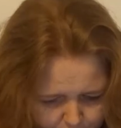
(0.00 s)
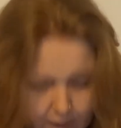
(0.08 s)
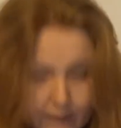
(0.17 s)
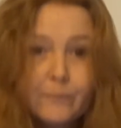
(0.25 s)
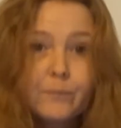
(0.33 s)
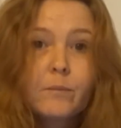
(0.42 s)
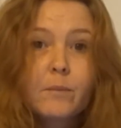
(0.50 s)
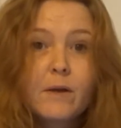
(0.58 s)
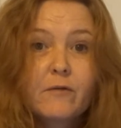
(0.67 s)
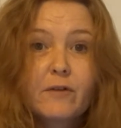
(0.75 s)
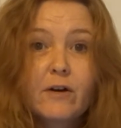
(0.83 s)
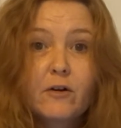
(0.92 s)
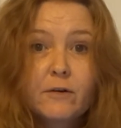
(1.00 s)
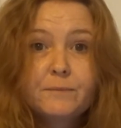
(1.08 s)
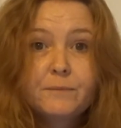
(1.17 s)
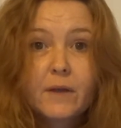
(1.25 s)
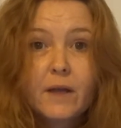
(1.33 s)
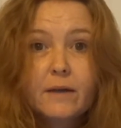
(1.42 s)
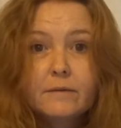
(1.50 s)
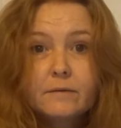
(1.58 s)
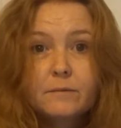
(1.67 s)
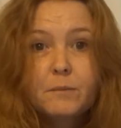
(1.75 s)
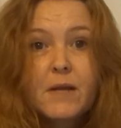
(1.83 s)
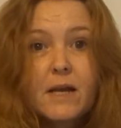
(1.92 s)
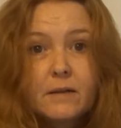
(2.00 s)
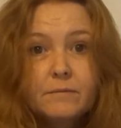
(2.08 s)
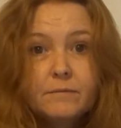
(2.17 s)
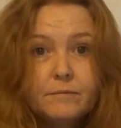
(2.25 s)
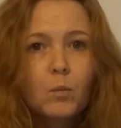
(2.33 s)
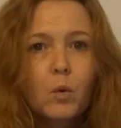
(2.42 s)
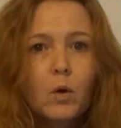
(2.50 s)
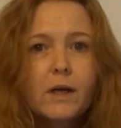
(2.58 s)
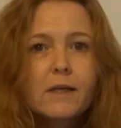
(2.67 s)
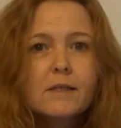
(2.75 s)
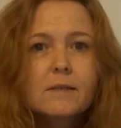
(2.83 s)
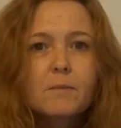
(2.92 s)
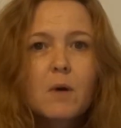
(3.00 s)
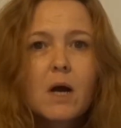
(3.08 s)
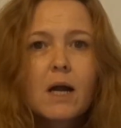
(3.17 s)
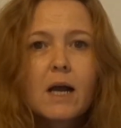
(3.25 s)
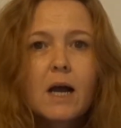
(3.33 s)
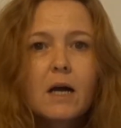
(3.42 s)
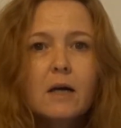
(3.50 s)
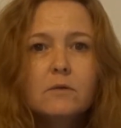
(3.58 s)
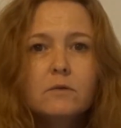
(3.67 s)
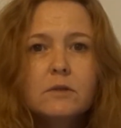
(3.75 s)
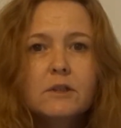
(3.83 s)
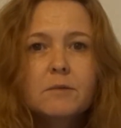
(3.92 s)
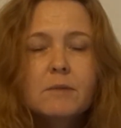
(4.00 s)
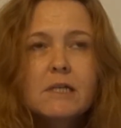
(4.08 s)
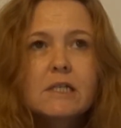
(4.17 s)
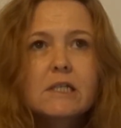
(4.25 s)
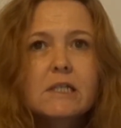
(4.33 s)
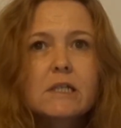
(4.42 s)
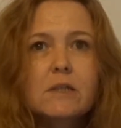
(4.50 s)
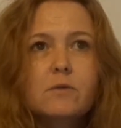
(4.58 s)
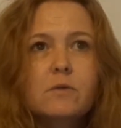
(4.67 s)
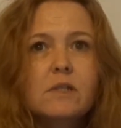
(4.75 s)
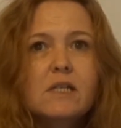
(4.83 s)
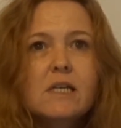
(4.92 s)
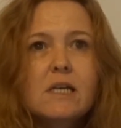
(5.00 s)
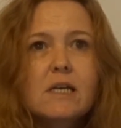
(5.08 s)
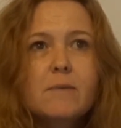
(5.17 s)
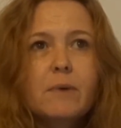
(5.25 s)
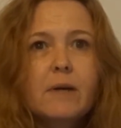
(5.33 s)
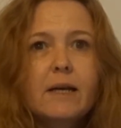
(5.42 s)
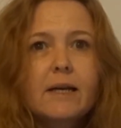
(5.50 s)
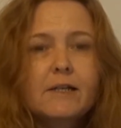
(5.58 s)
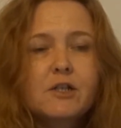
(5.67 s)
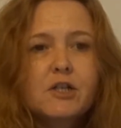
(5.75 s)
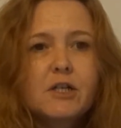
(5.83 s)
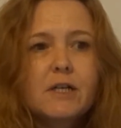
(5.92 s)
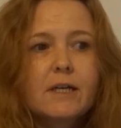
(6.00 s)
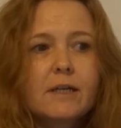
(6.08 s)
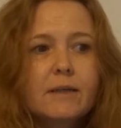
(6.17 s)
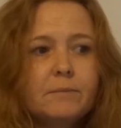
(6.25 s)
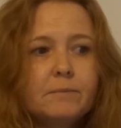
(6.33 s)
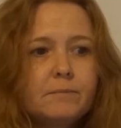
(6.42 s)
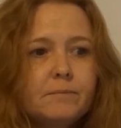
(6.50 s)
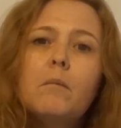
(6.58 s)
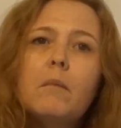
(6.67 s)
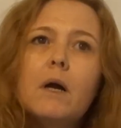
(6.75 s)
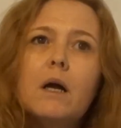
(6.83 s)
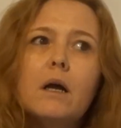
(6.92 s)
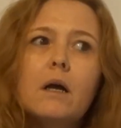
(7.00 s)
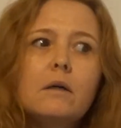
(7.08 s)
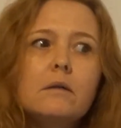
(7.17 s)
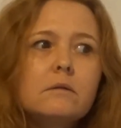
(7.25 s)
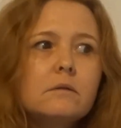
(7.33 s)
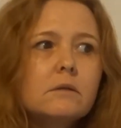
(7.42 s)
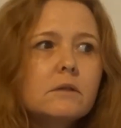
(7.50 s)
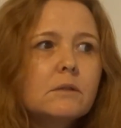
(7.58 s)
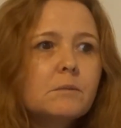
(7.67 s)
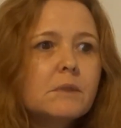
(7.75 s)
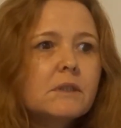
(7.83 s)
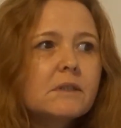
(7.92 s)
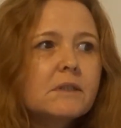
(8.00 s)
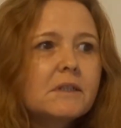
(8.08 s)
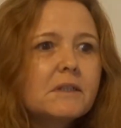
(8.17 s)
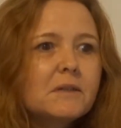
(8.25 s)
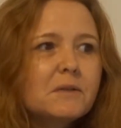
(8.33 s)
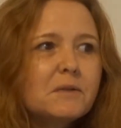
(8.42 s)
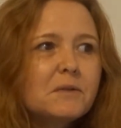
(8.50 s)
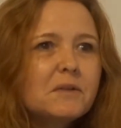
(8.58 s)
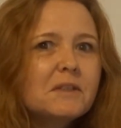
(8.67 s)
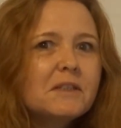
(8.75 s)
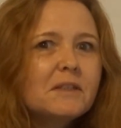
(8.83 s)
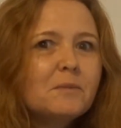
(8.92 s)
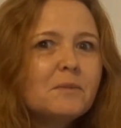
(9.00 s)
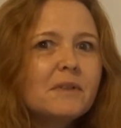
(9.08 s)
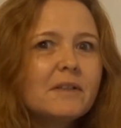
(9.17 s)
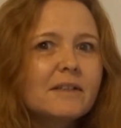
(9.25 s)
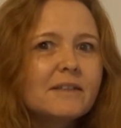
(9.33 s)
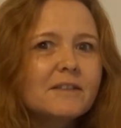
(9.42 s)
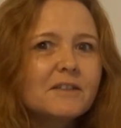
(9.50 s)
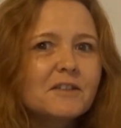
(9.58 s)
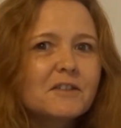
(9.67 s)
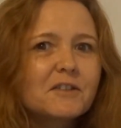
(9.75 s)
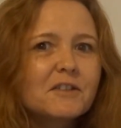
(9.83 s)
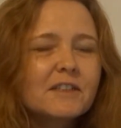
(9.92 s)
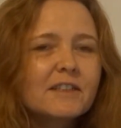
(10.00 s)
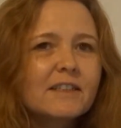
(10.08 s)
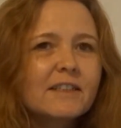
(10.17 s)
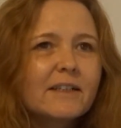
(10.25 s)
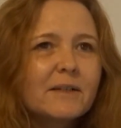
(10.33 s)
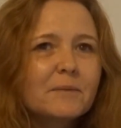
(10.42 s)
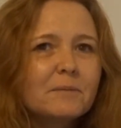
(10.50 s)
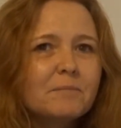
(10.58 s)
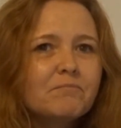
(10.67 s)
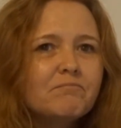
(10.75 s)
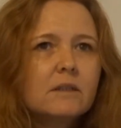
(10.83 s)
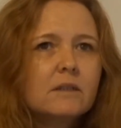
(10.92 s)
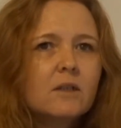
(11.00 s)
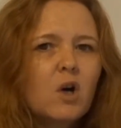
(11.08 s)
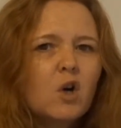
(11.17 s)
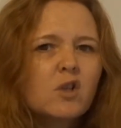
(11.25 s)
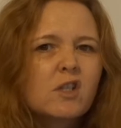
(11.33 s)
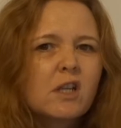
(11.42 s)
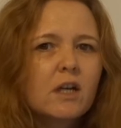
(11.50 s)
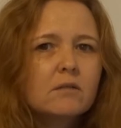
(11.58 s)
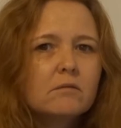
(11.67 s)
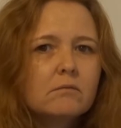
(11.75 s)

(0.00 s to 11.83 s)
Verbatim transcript: Yeah, Mia Farrow. Yeah, Mia. What is my ultimate guilty pleasure name? My ultimate guilty pleasure name. Oscar.